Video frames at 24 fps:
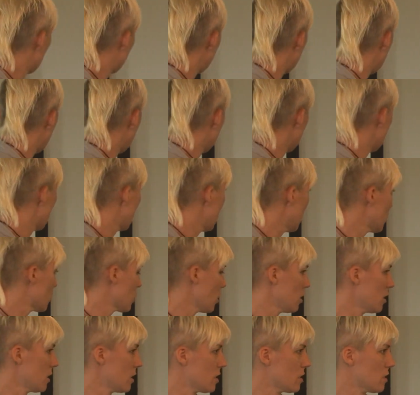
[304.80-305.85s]
But there's
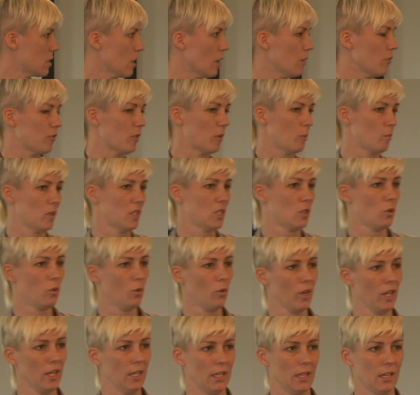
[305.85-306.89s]
all this stuff in
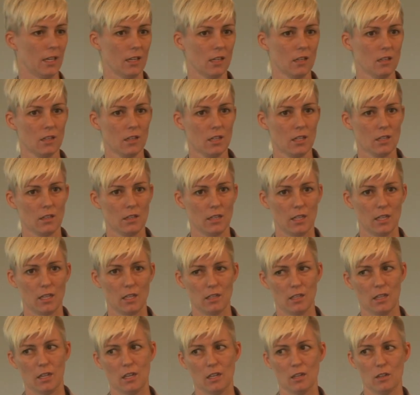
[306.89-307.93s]
between that
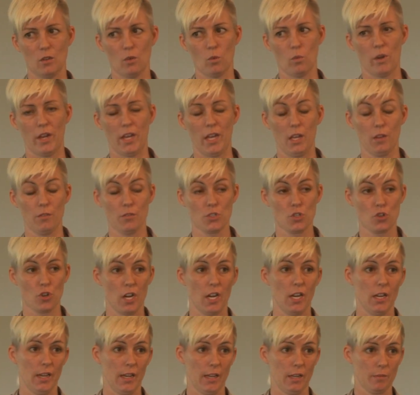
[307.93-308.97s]
can get in the way of
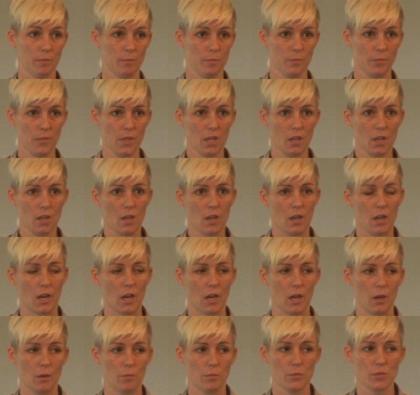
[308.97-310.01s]
training.
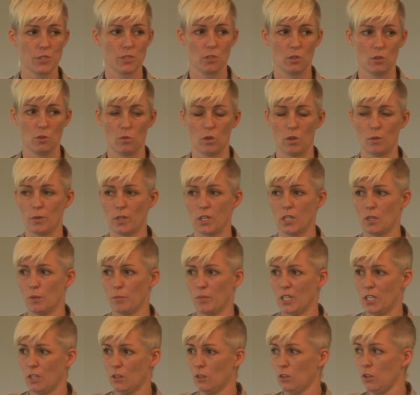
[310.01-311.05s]
So what we're going to
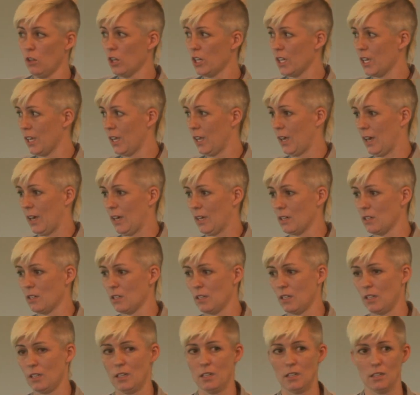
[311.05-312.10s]
be looking at
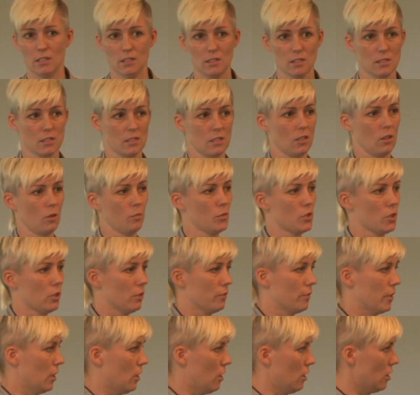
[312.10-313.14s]
is
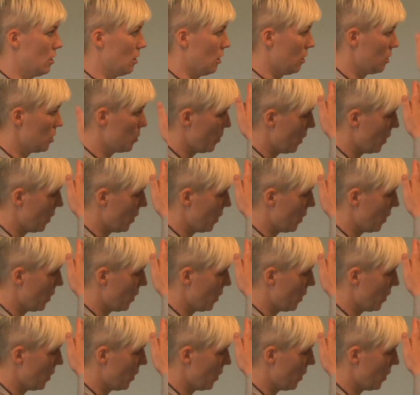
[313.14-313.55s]
observing our dog's